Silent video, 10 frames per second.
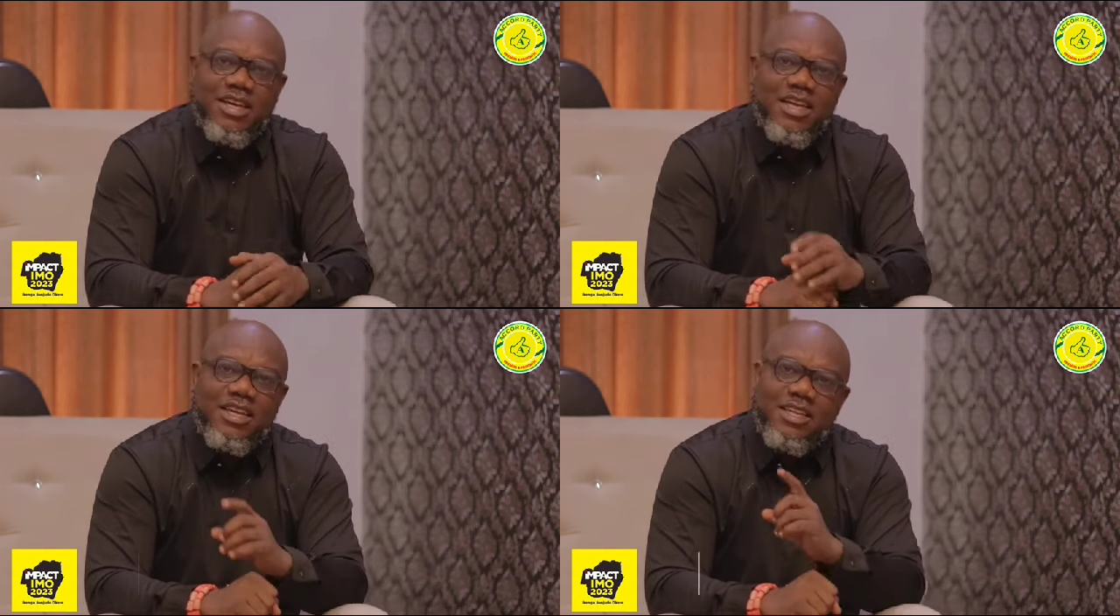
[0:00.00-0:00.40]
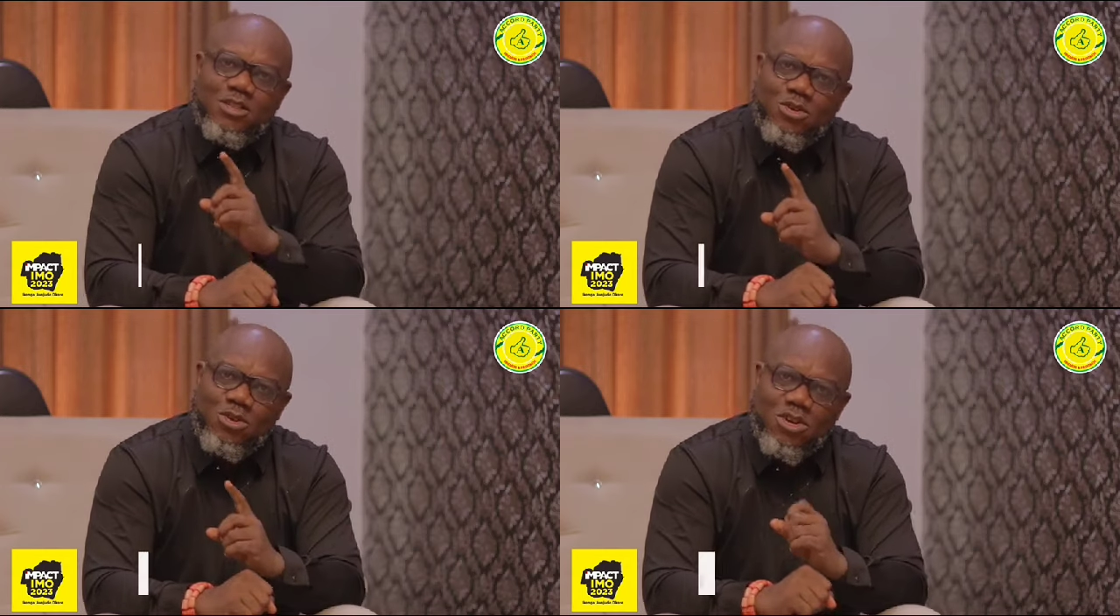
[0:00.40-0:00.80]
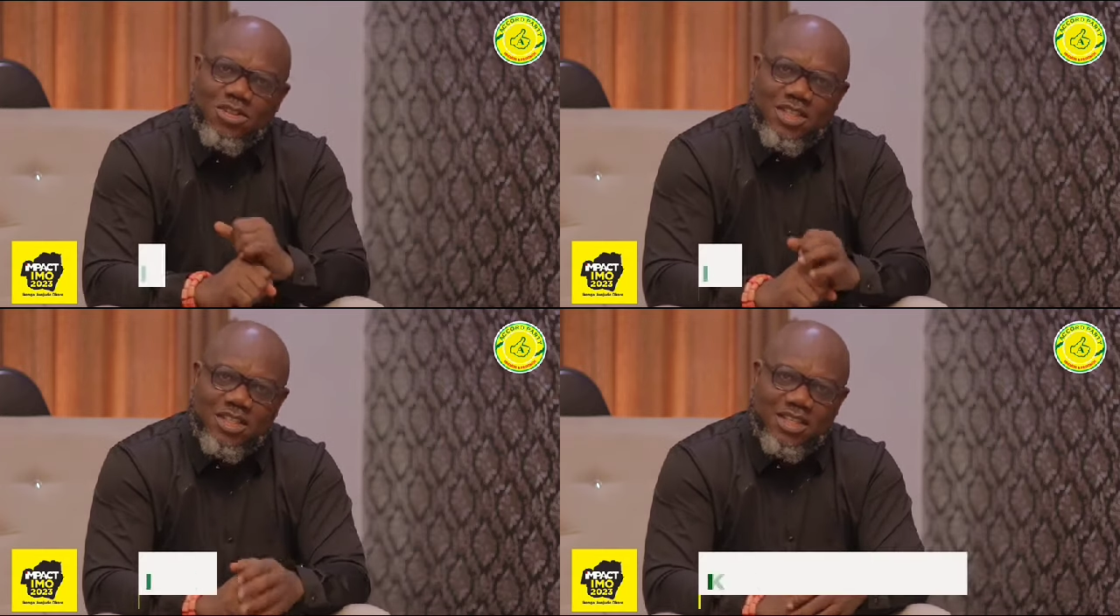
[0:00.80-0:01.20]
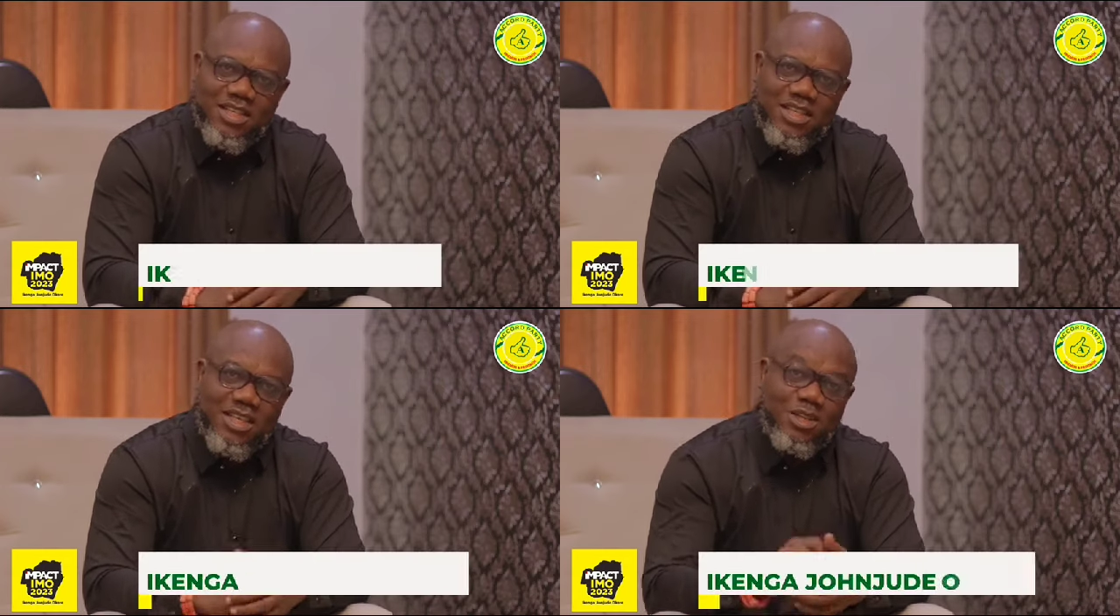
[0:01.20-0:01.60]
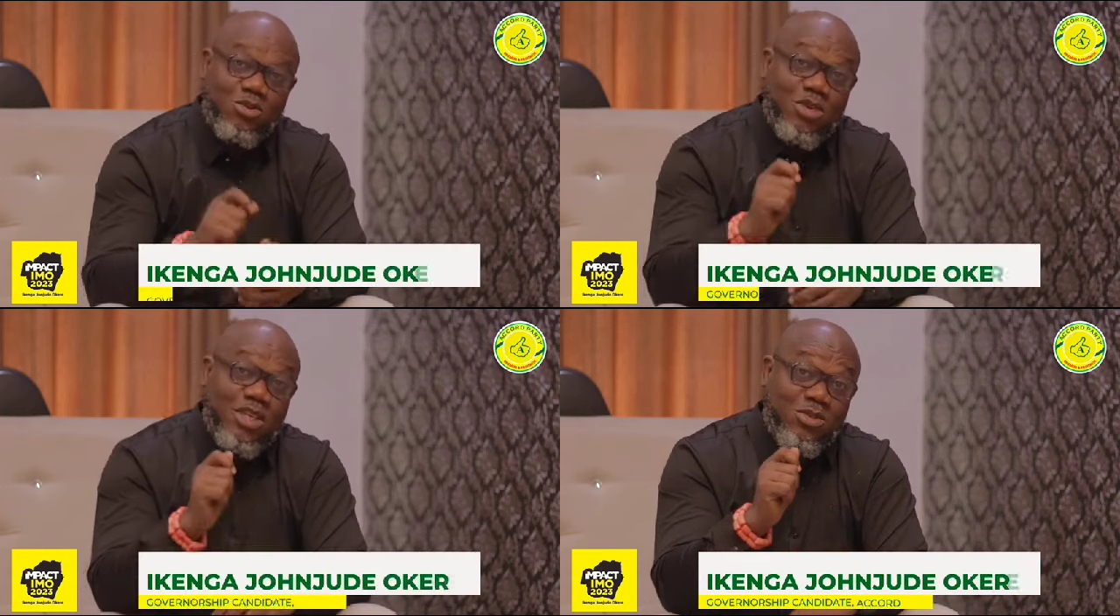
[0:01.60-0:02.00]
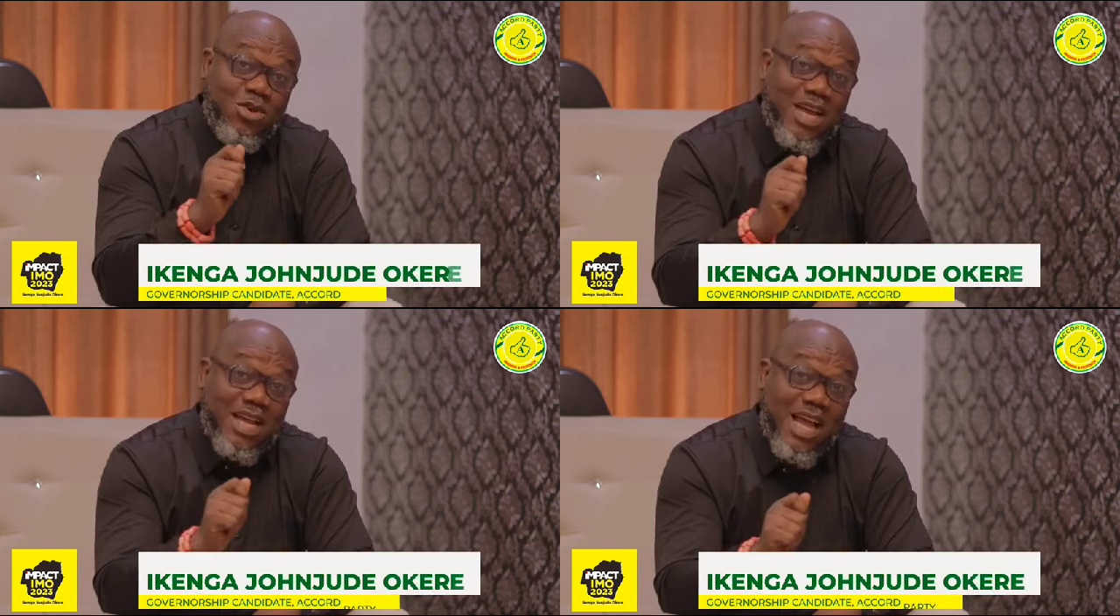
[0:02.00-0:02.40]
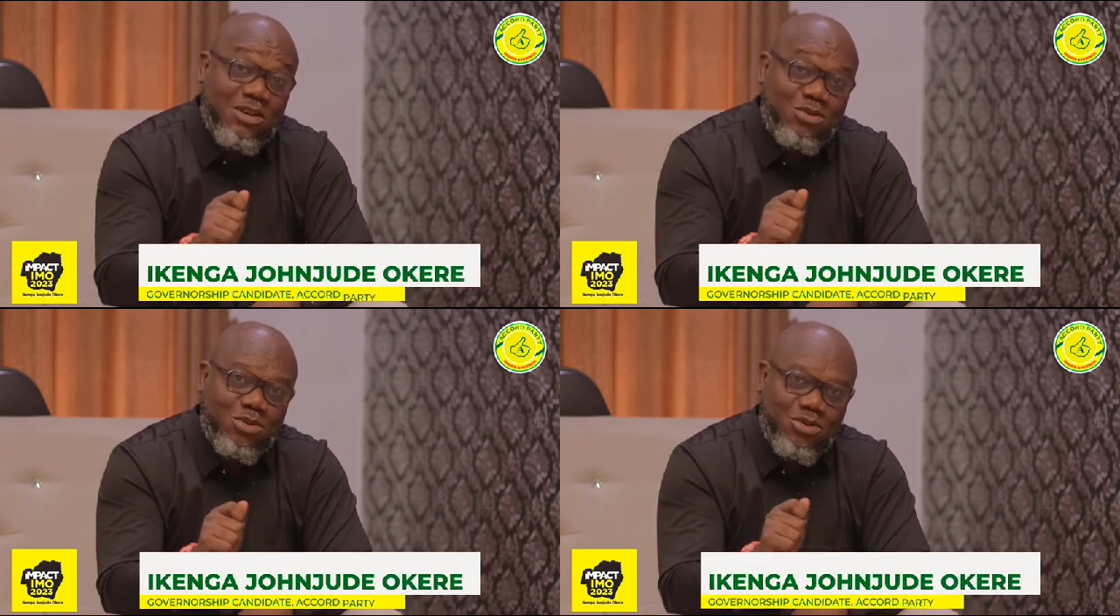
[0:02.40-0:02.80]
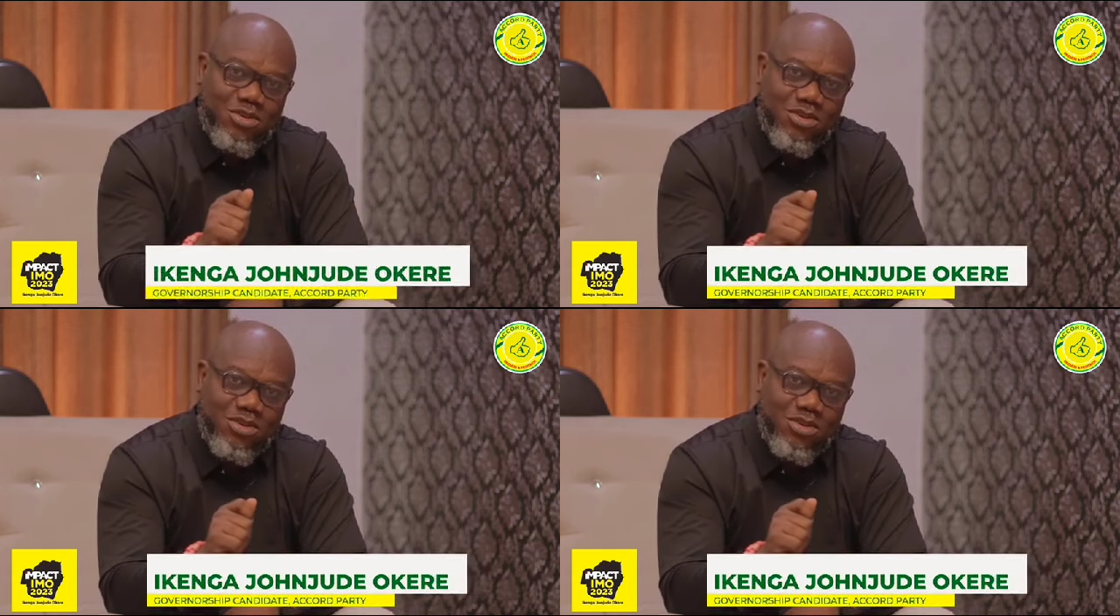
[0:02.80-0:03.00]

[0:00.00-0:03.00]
he took his own candle,